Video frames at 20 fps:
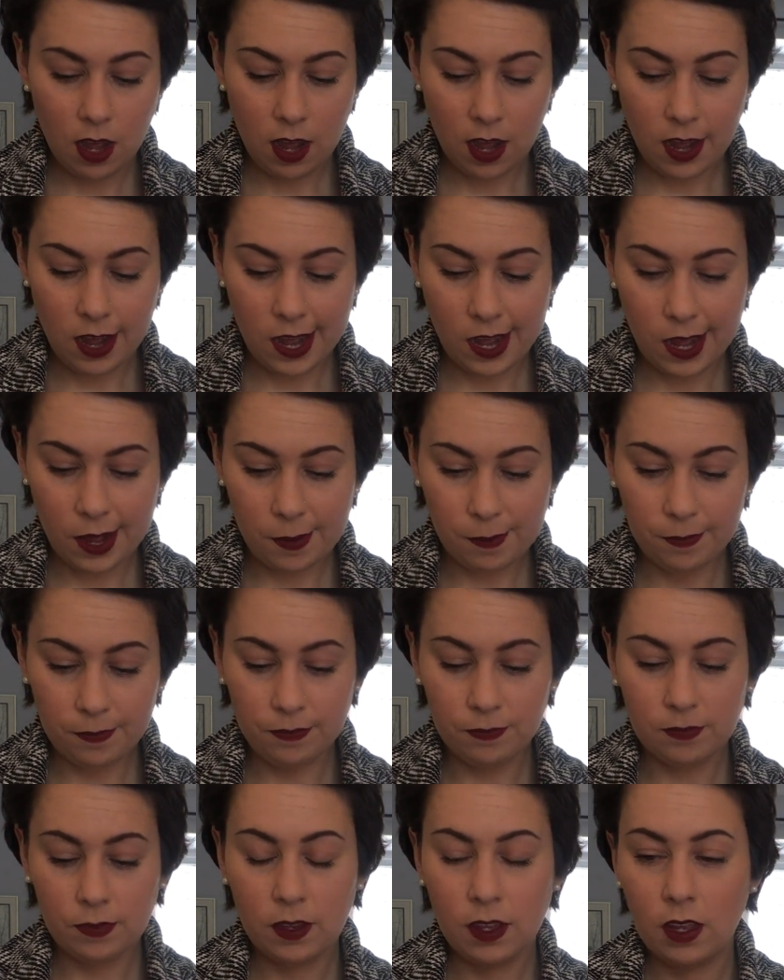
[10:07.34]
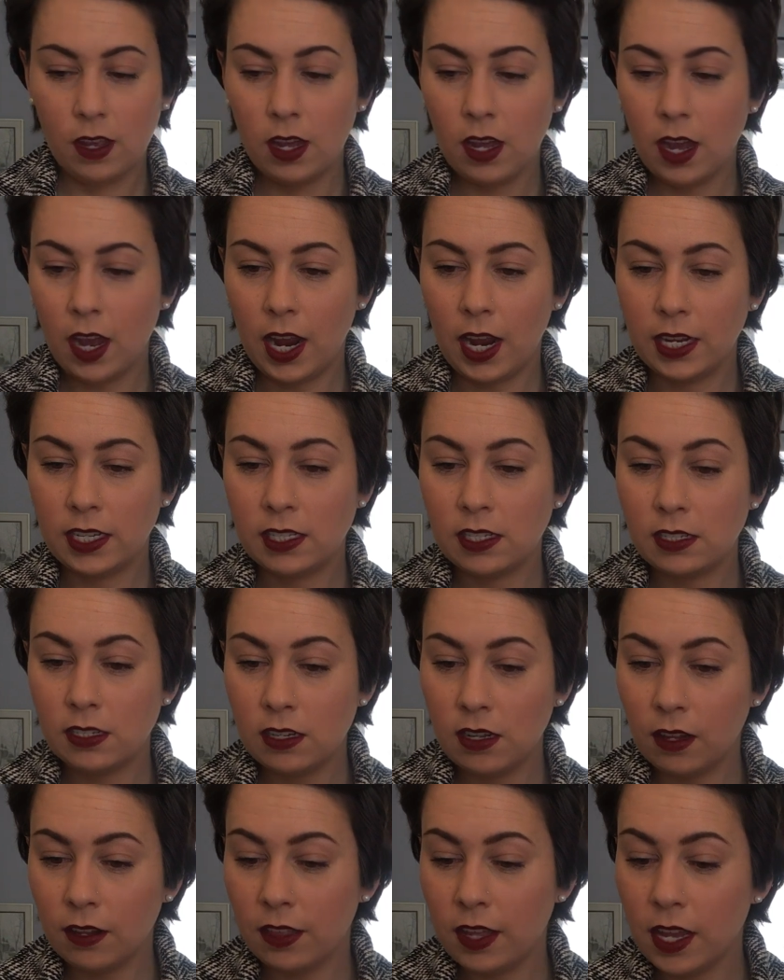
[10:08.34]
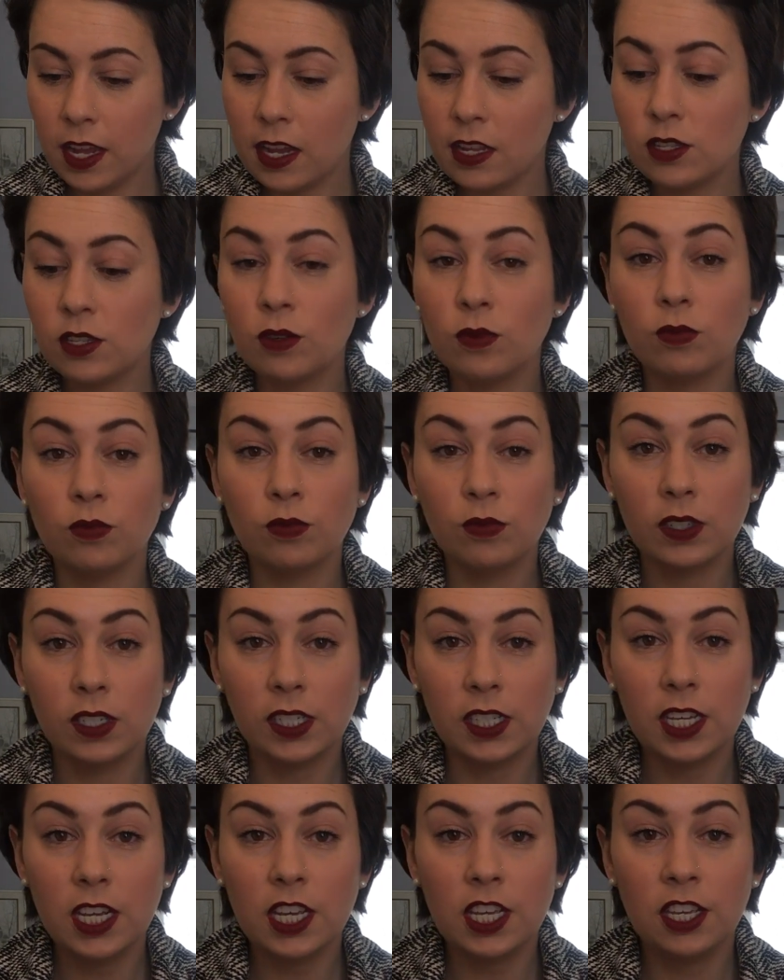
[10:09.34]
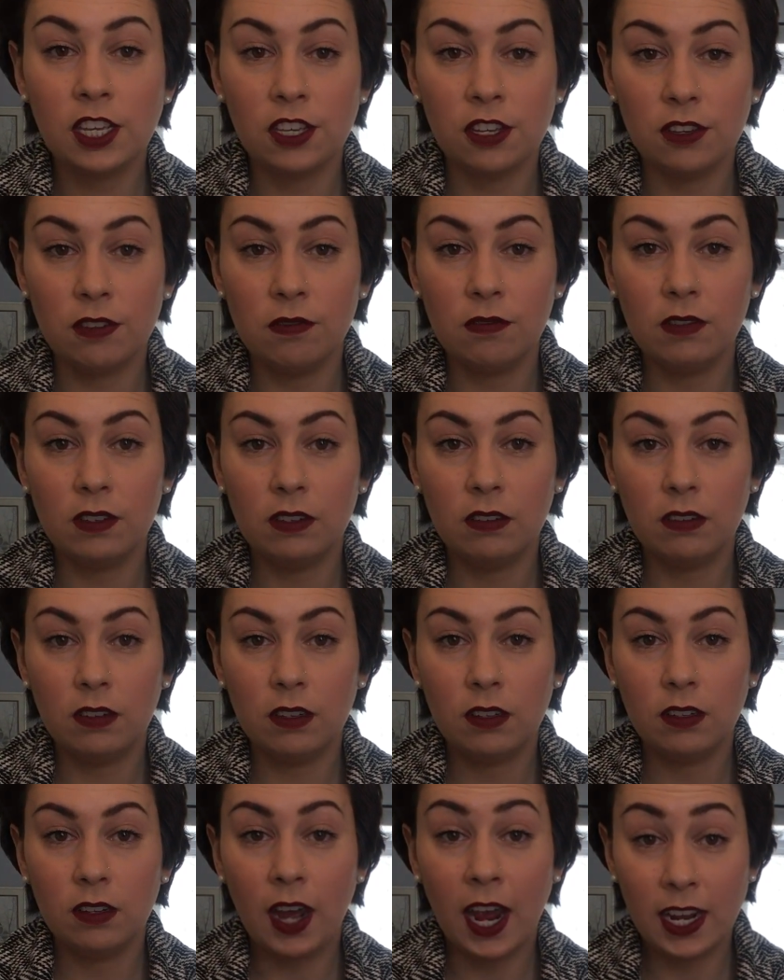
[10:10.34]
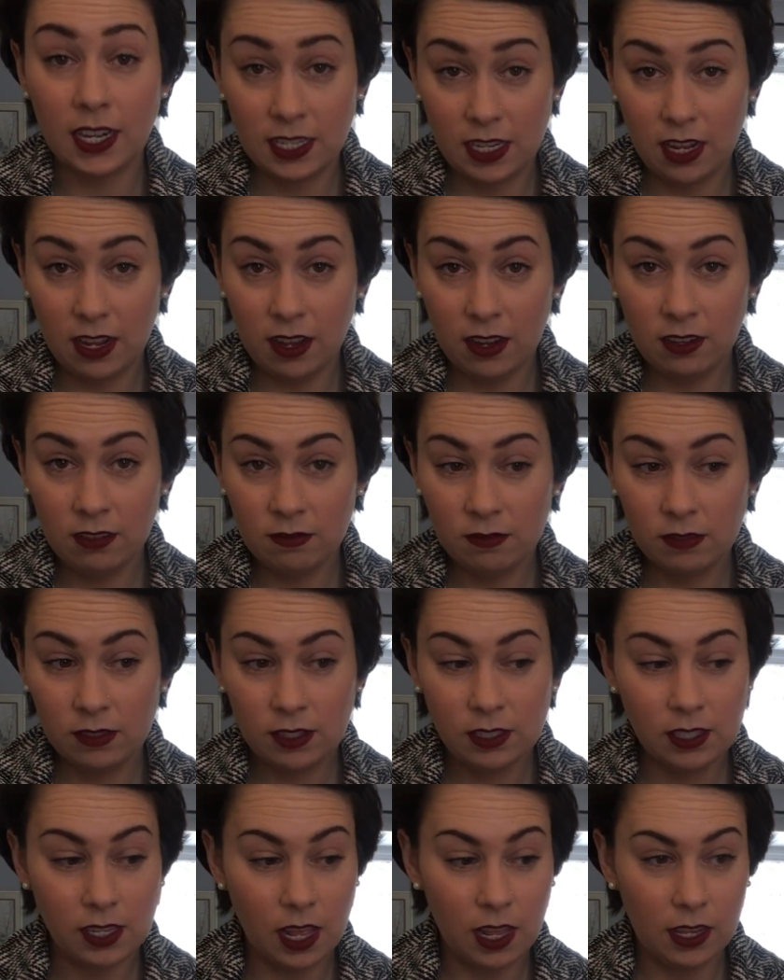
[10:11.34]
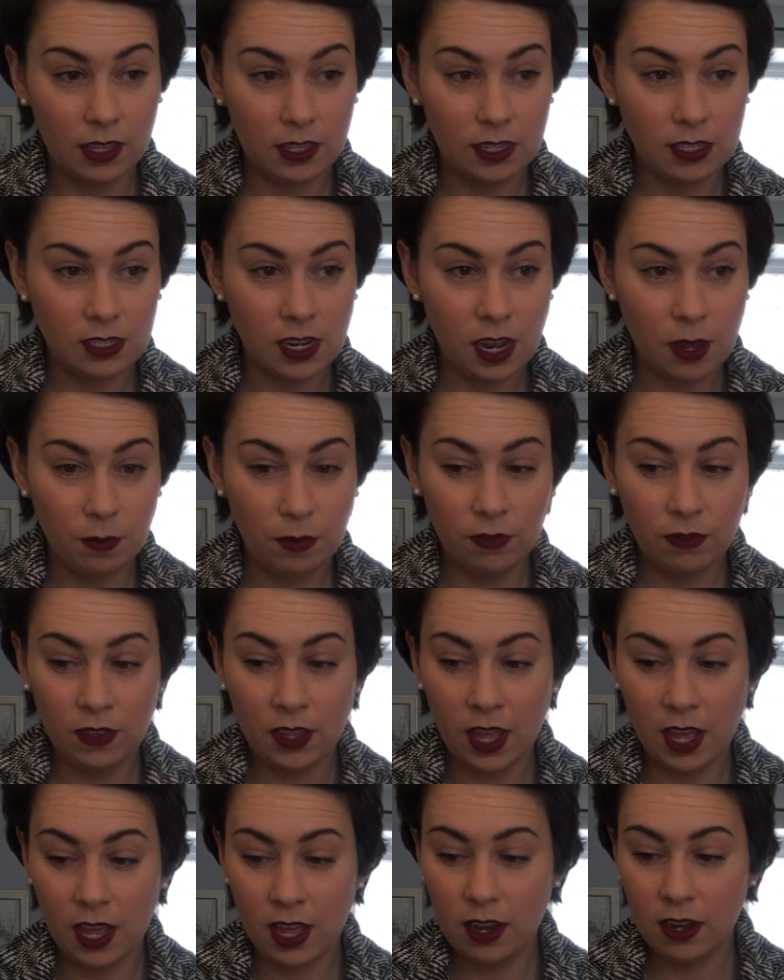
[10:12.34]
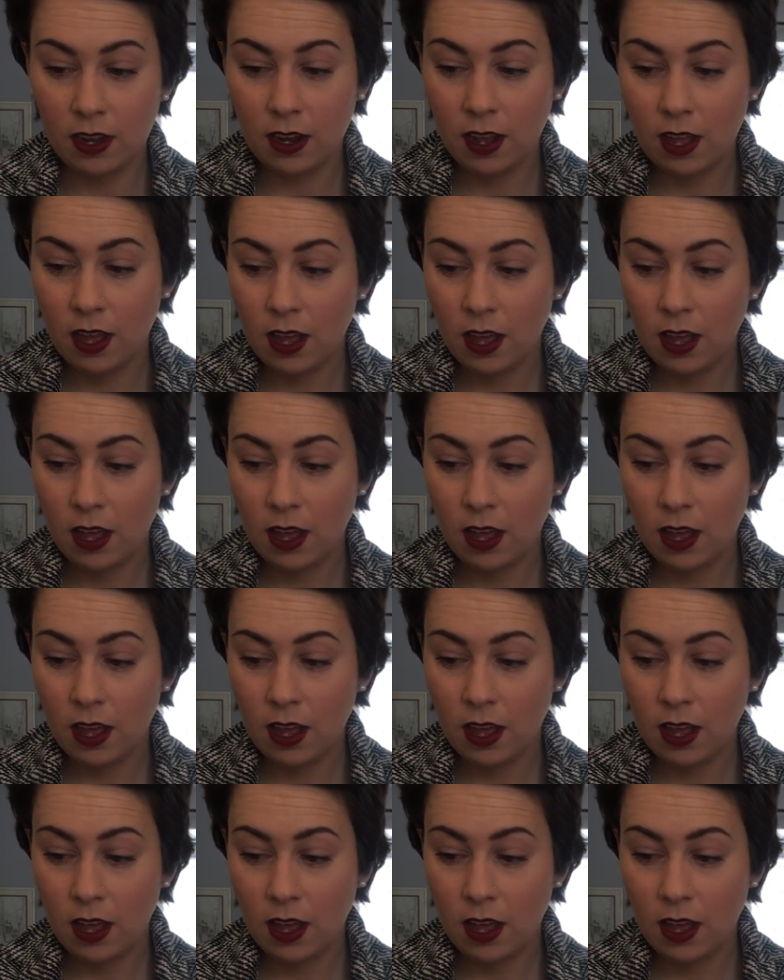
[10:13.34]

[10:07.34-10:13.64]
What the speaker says: I still think it's a really cute idea, selling this type of kit.